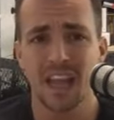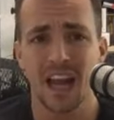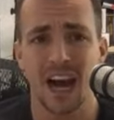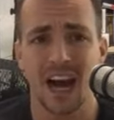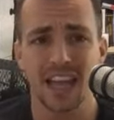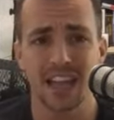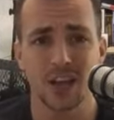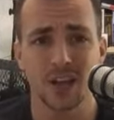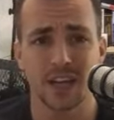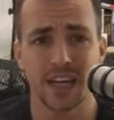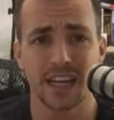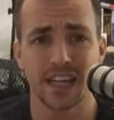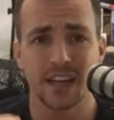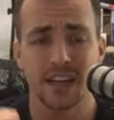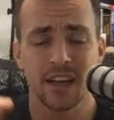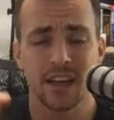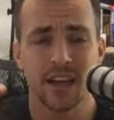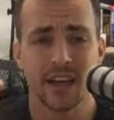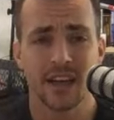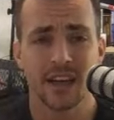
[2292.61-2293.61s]
I look at
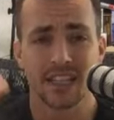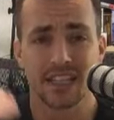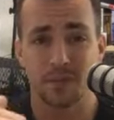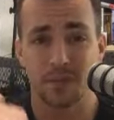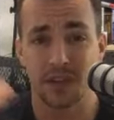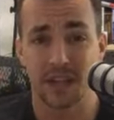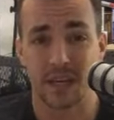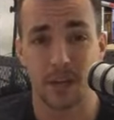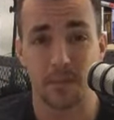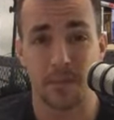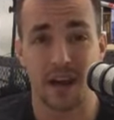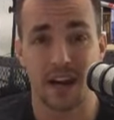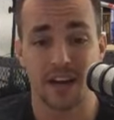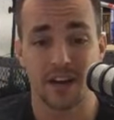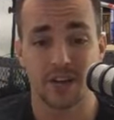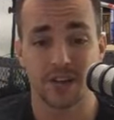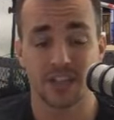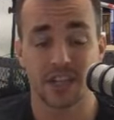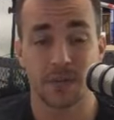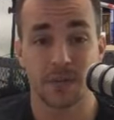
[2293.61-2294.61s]
some of the
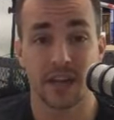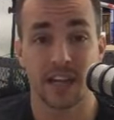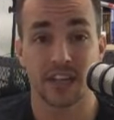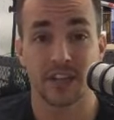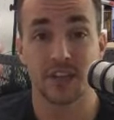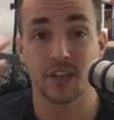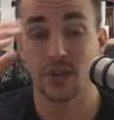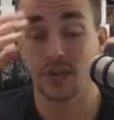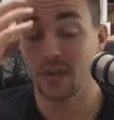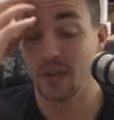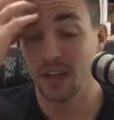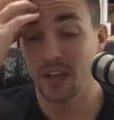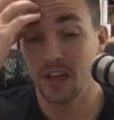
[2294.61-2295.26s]
competitors and I'm like, dude,